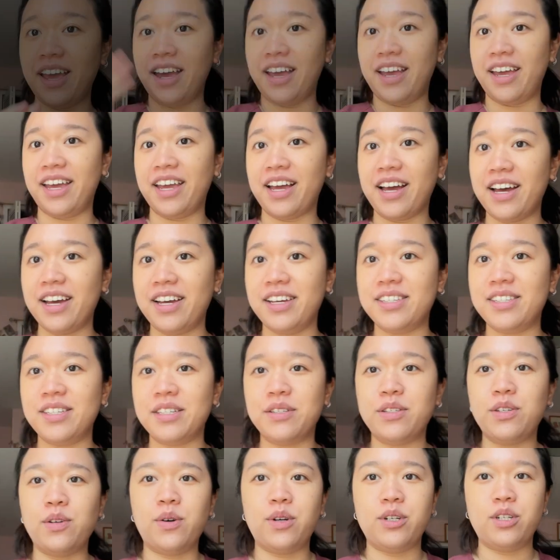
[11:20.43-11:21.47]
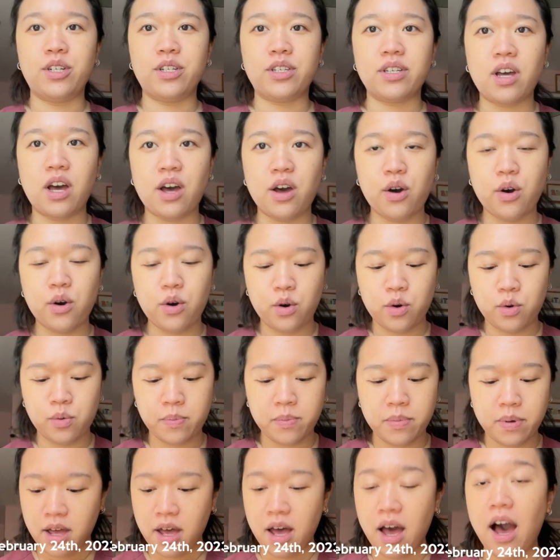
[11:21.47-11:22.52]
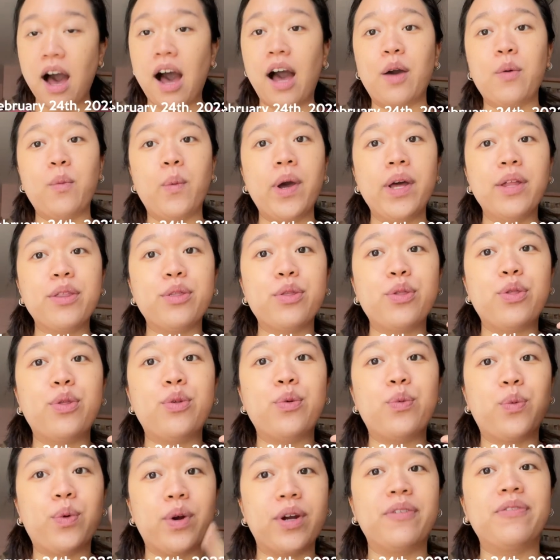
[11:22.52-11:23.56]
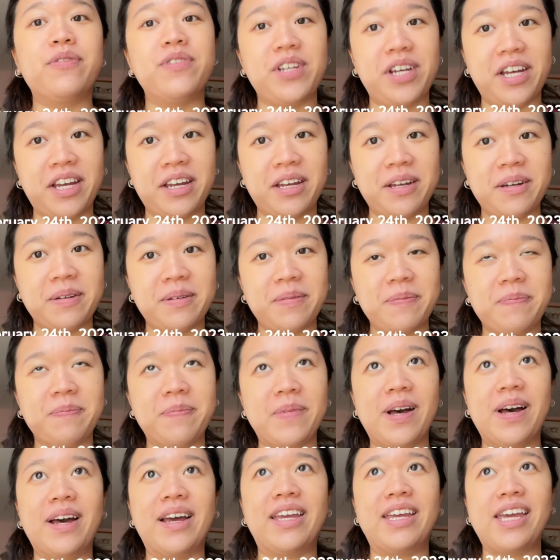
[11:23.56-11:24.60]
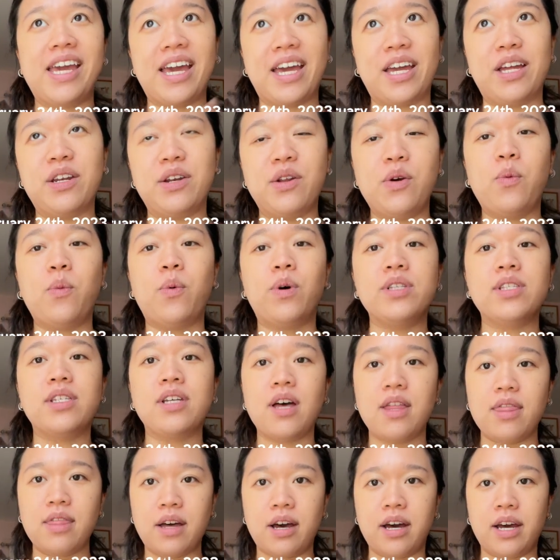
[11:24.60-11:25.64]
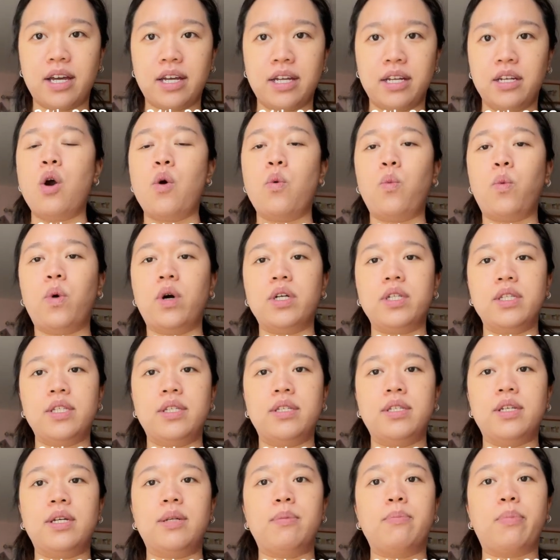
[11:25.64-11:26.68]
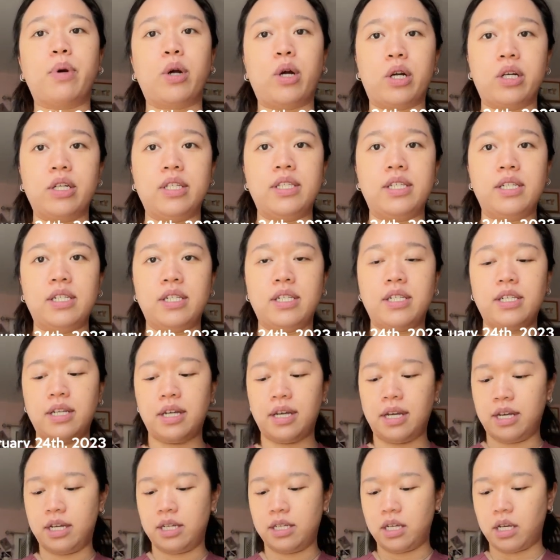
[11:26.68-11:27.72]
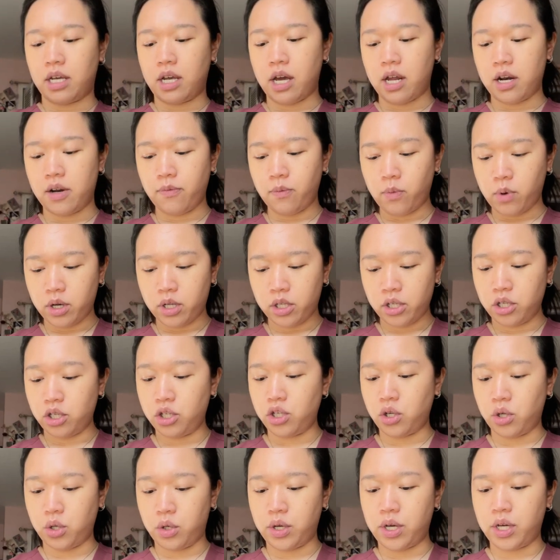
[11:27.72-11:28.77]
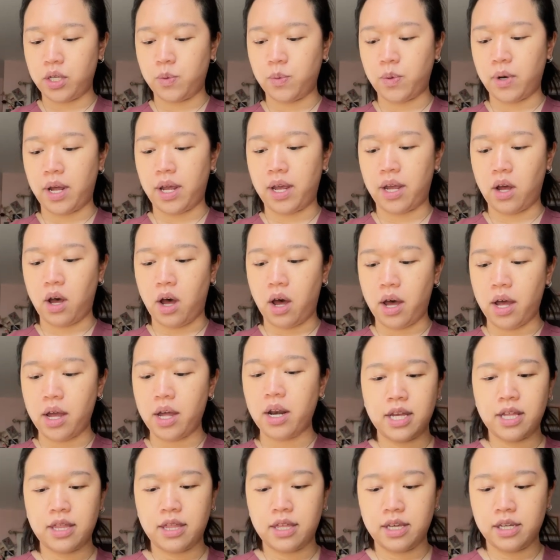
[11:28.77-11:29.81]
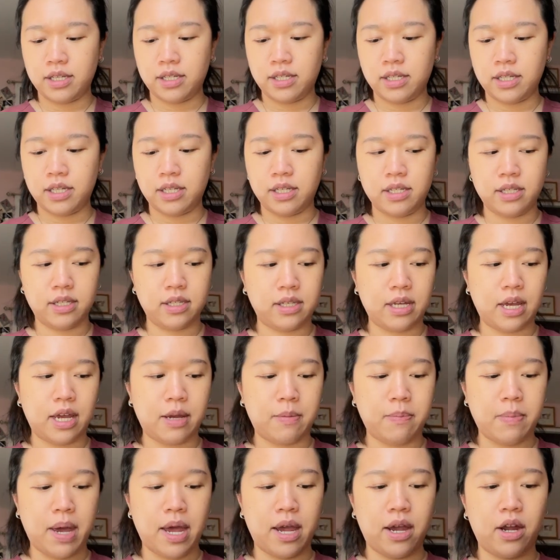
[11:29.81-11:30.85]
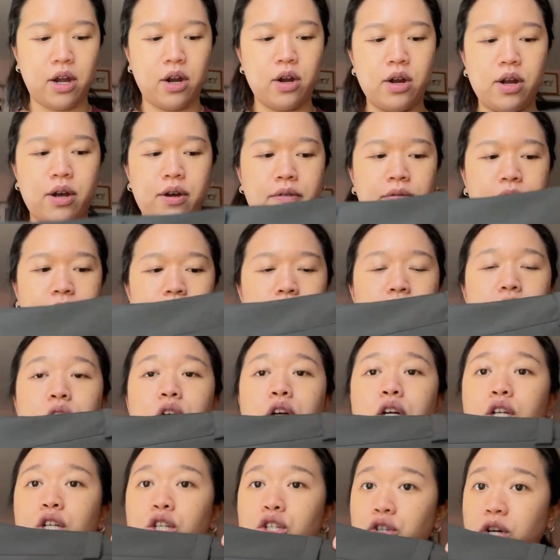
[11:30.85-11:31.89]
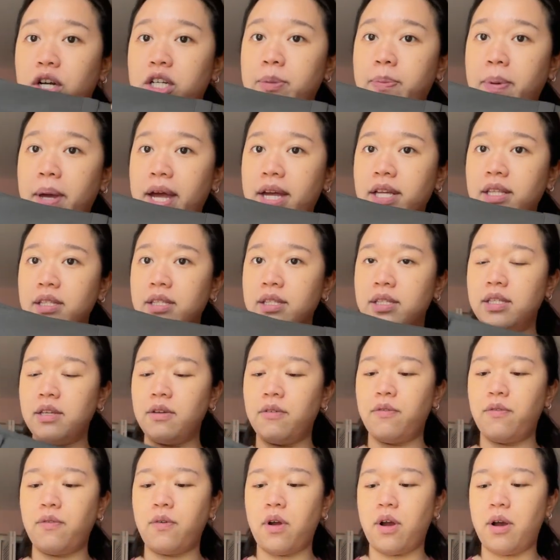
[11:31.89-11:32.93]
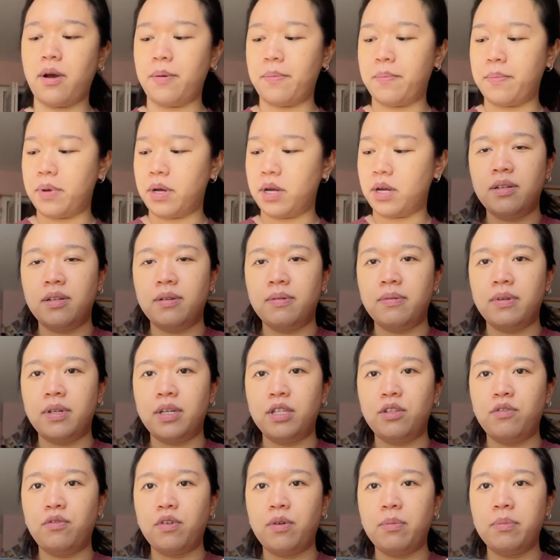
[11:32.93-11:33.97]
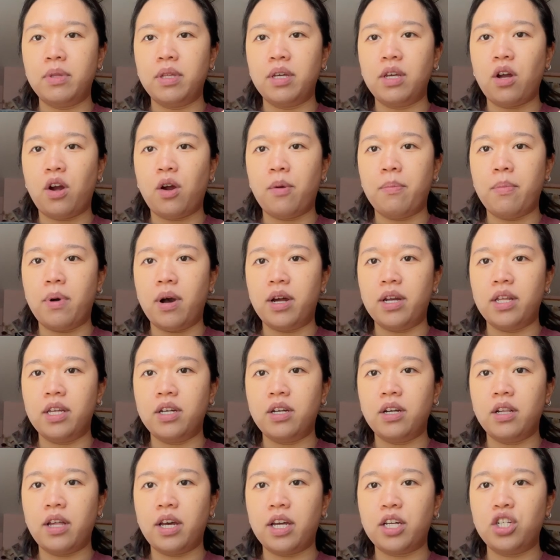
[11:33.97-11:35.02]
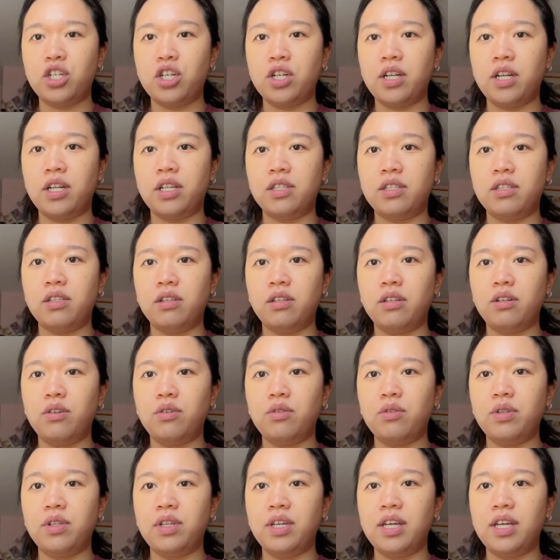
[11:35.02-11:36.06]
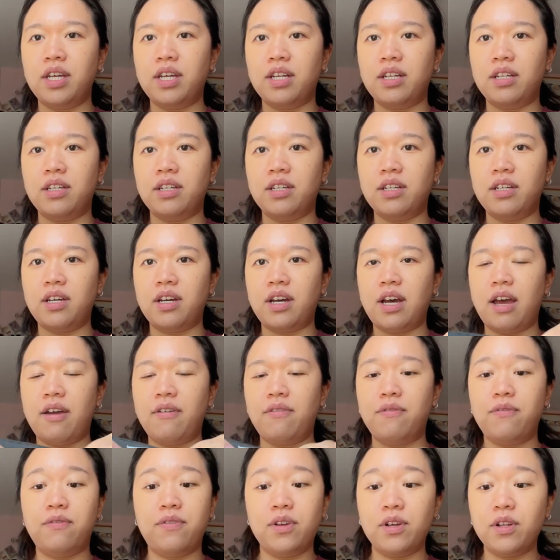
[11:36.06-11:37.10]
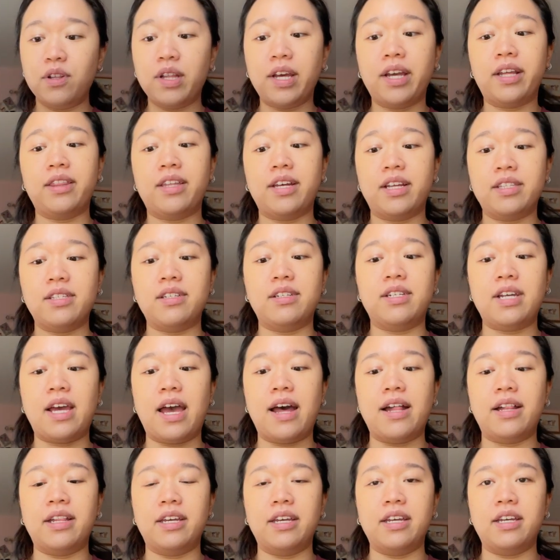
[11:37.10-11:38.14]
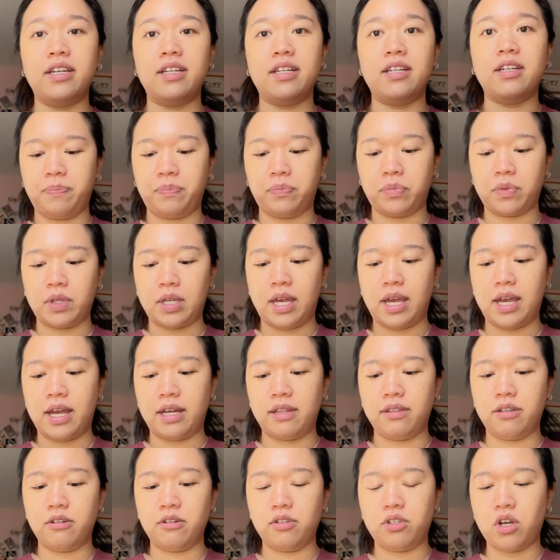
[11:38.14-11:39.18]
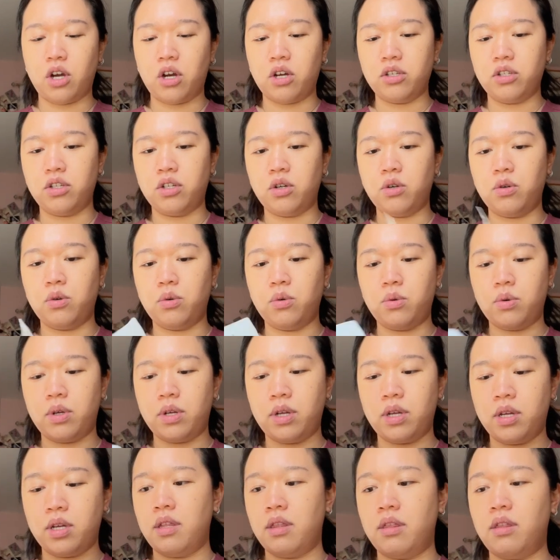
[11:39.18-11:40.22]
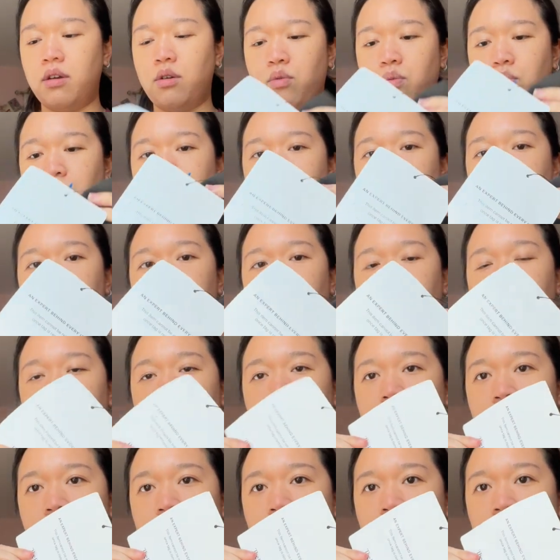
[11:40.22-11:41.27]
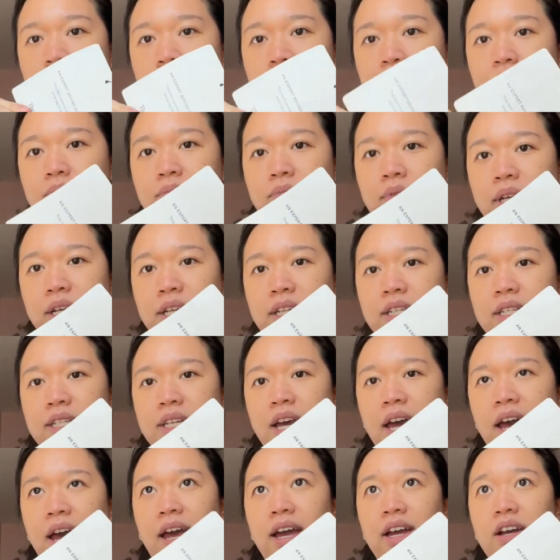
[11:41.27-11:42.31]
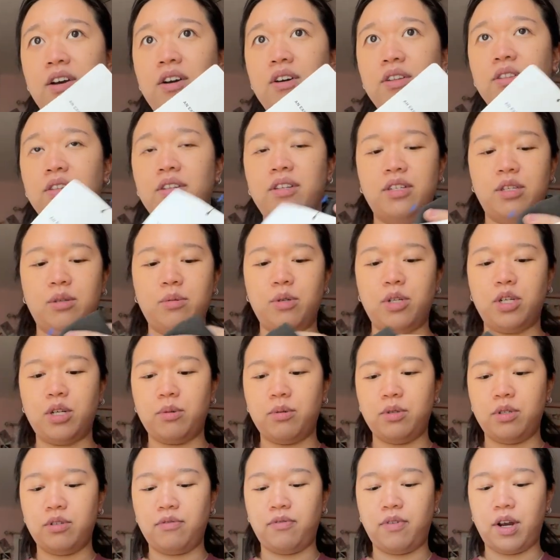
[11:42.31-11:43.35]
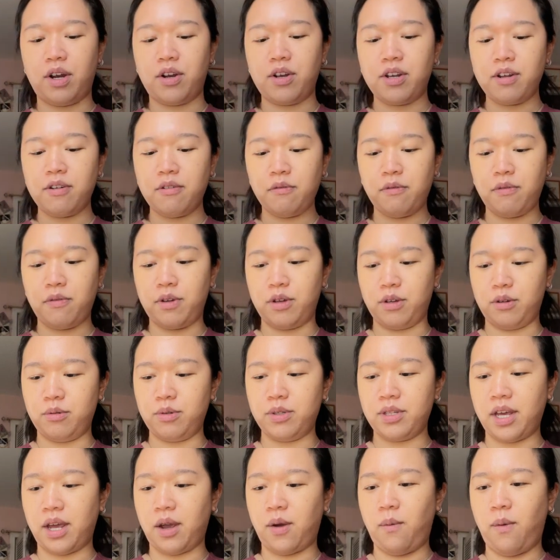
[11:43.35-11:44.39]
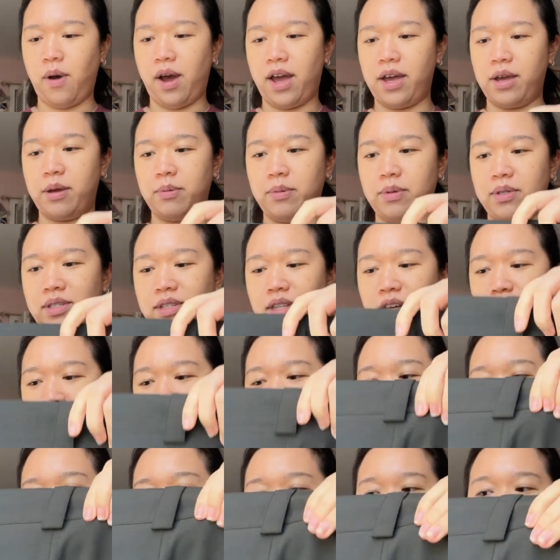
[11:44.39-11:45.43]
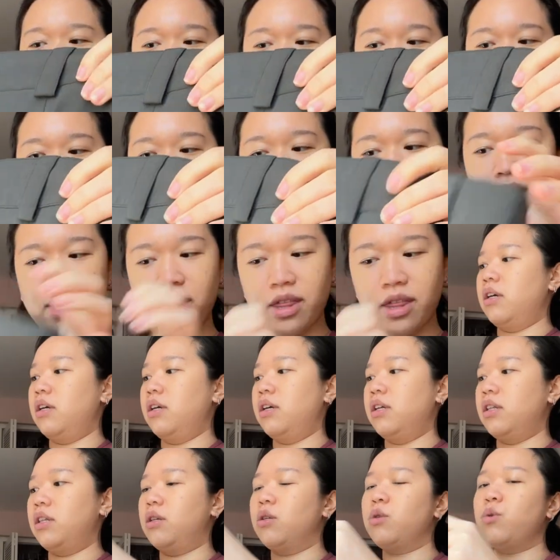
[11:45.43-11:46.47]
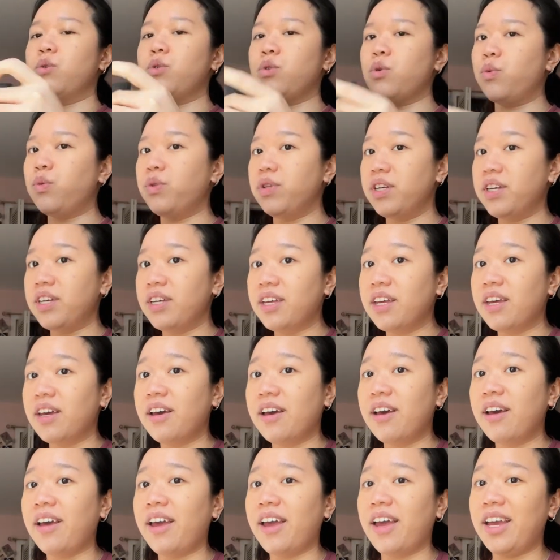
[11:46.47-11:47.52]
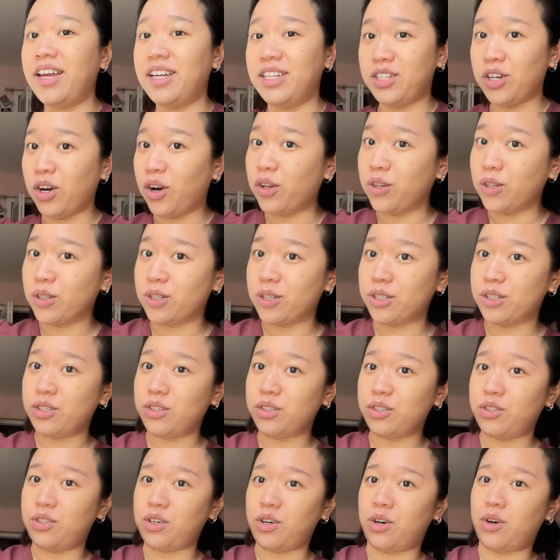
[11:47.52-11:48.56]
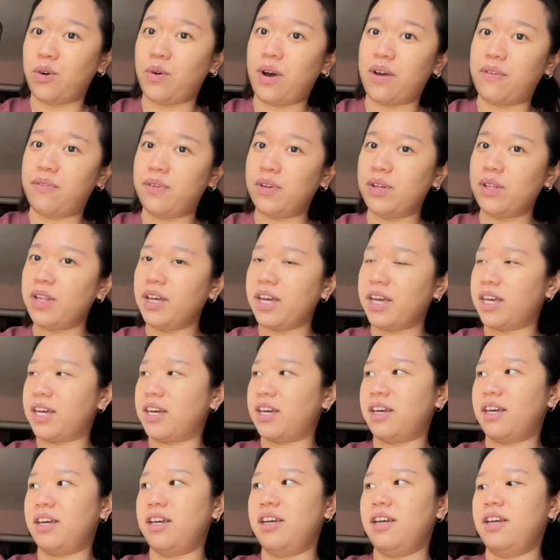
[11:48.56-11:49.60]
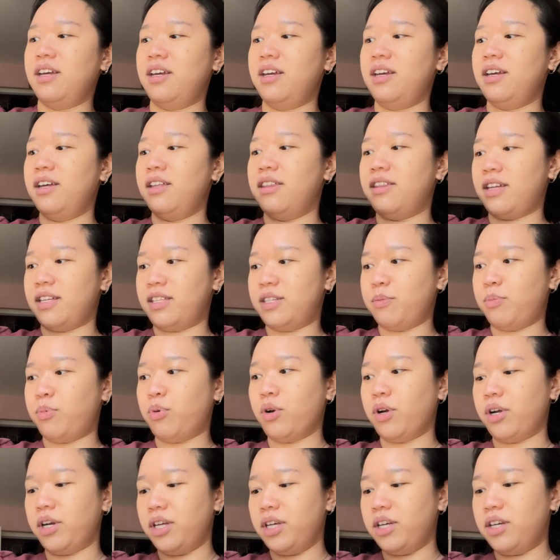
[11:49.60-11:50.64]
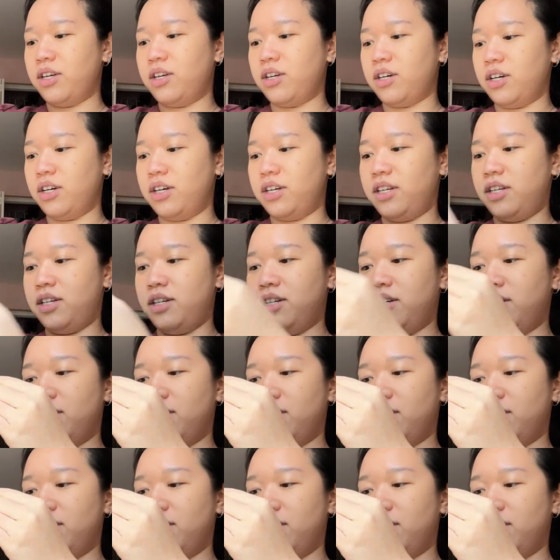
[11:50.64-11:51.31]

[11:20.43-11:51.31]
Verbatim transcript: Hey guys, so I just got home. I went thrifting again once online once in person and i kind of wanted to show you guys what i got this is a pair of dress pants from it's from the armani collection and it's literally in i feel like that's italian and there's also the real real like tag on this which i was very confused like why it was there to begin with this was only eight dollars so i feel like that's a pretty good